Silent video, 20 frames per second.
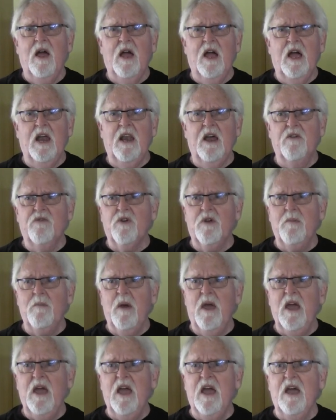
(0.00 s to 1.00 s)
and every
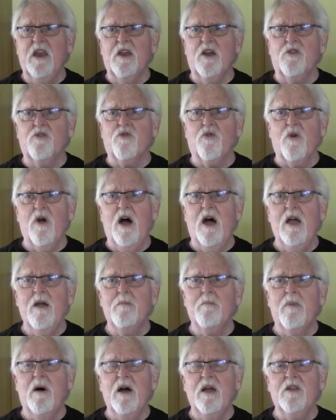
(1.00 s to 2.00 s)
man a
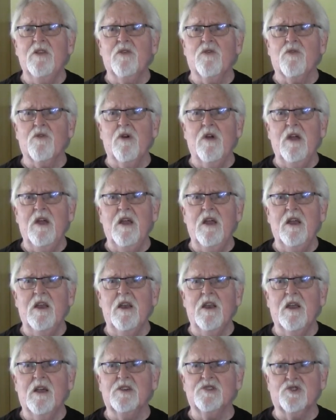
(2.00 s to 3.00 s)
tribe by trade,
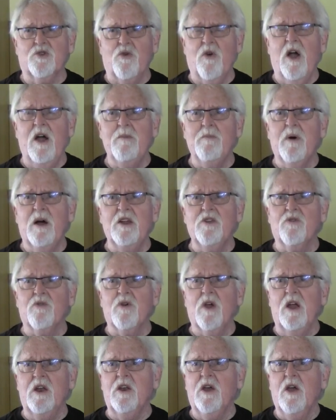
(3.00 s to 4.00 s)
a scribe by
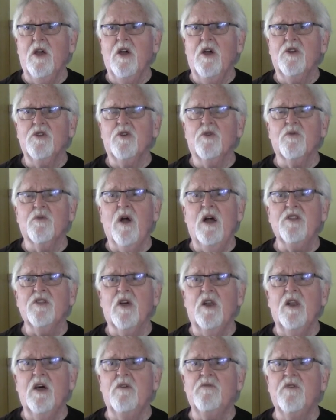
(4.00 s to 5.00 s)
trade, to write
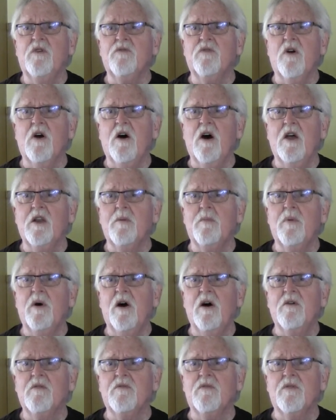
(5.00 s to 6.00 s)
the love of God
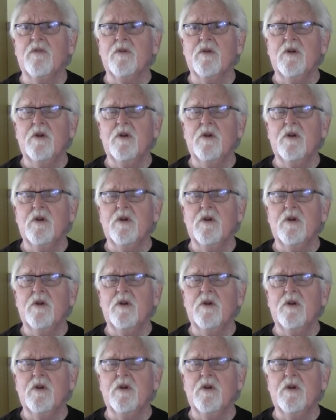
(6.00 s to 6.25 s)
above,